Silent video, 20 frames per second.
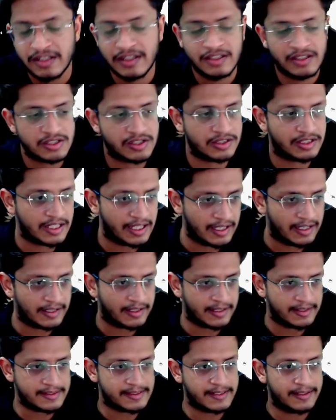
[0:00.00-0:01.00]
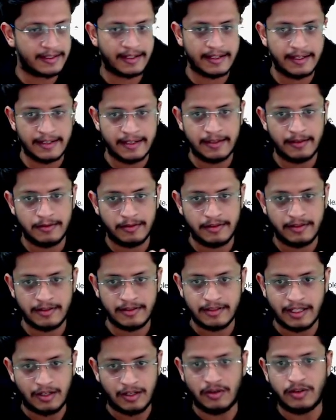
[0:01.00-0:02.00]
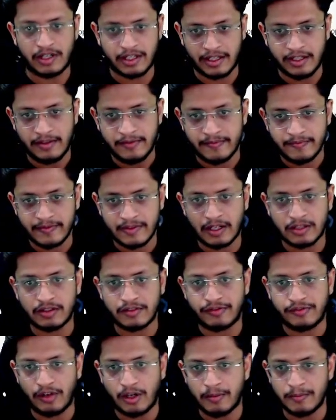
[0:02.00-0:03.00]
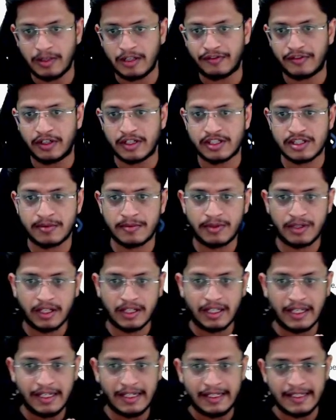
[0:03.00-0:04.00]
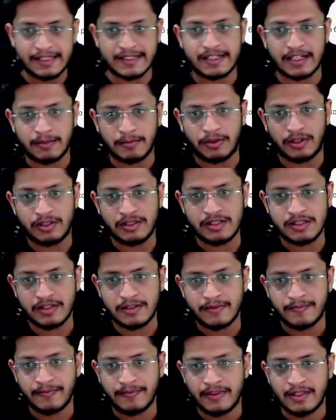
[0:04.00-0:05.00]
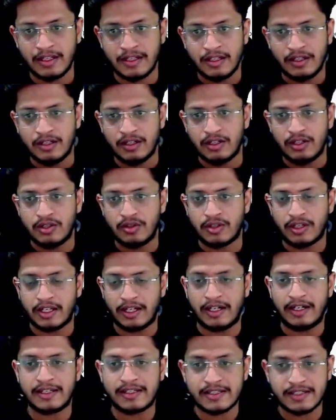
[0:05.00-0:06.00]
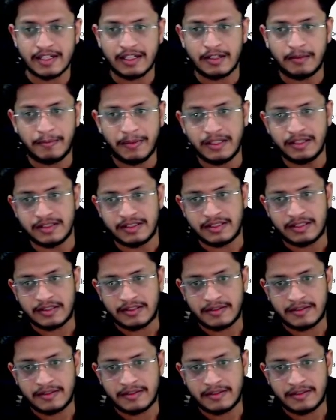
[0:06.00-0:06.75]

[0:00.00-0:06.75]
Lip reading: So they are considering, yeah, okay. Now the formula for distributing n distinct balls to k distinct bins.